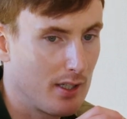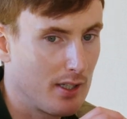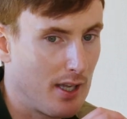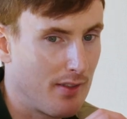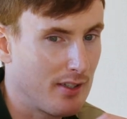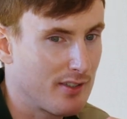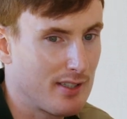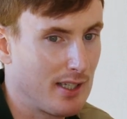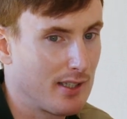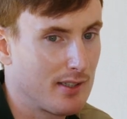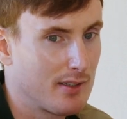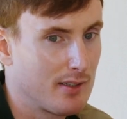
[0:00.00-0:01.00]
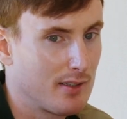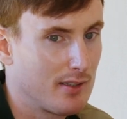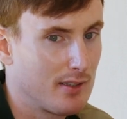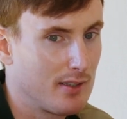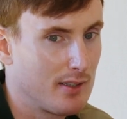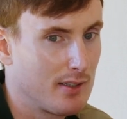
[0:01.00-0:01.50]
I think just like
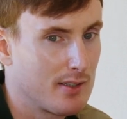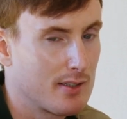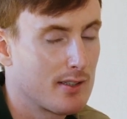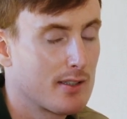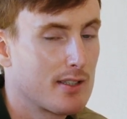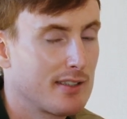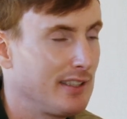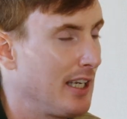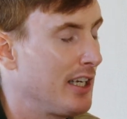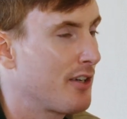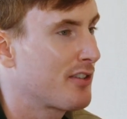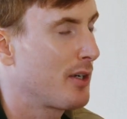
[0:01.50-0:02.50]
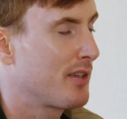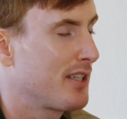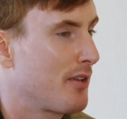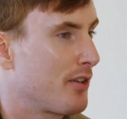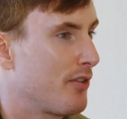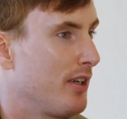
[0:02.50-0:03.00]
60, 80 years ago in
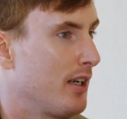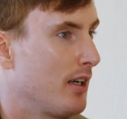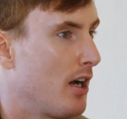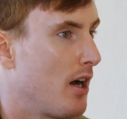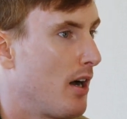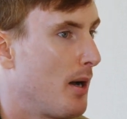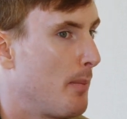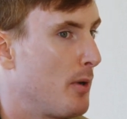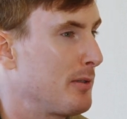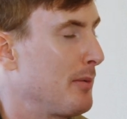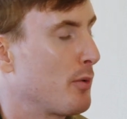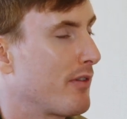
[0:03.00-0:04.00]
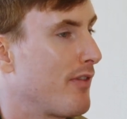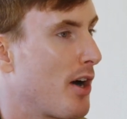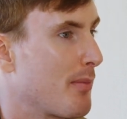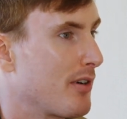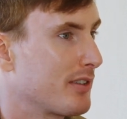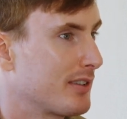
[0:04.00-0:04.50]
South Korea, most people were
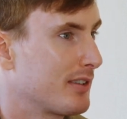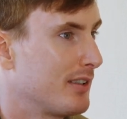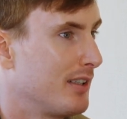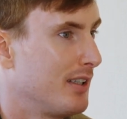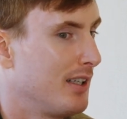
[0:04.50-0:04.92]
farmers. Yeah.